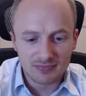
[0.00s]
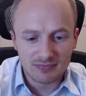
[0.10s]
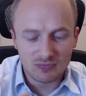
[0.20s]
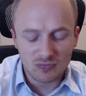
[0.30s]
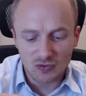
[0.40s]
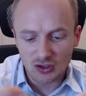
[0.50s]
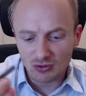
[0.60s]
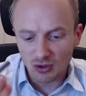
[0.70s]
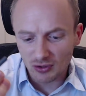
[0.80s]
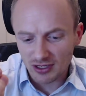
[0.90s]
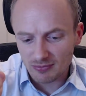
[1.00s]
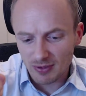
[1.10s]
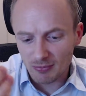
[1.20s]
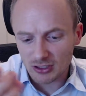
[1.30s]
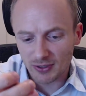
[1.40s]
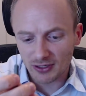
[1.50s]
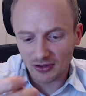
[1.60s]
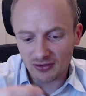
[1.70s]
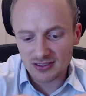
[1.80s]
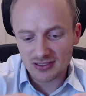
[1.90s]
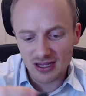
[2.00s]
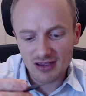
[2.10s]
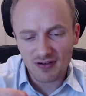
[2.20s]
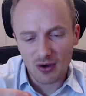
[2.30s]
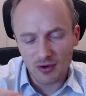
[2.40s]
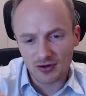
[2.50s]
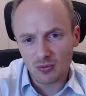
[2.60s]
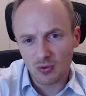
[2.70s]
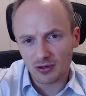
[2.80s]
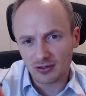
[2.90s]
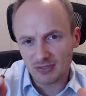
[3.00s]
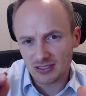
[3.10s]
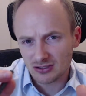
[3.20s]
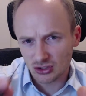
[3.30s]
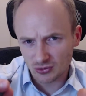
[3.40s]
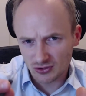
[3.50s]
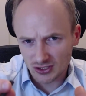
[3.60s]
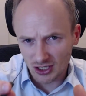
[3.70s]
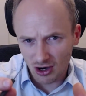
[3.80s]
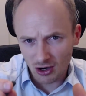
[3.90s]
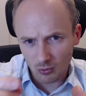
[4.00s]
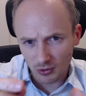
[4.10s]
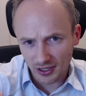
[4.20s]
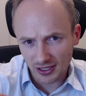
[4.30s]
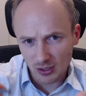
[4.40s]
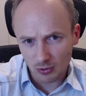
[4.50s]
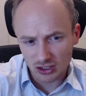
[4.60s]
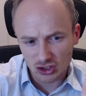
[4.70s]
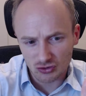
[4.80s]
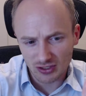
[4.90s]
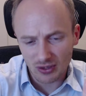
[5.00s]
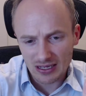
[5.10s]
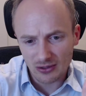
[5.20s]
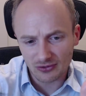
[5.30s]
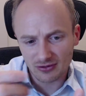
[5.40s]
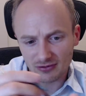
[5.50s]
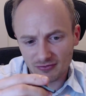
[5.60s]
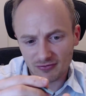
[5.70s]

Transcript: You don't need it to be much bigger than this. If, however, you want to be true to the artwork and you want to drill out the